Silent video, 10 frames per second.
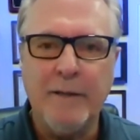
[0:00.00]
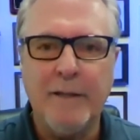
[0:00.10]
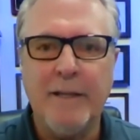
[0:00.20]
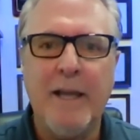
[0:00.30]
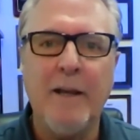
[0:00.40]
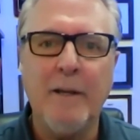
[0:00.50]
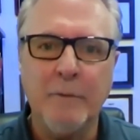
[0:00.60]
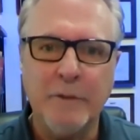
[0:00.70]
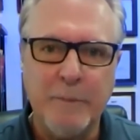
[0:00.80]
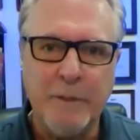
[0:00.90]
And the accounting
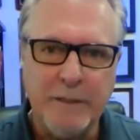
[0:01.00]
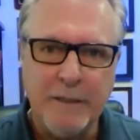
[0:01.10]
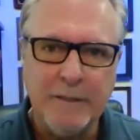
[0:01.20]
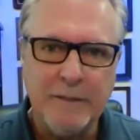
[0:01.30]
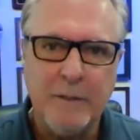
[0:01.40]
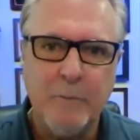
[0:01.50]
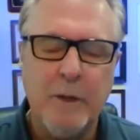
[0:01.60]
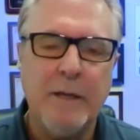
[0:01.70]
was being done the same way,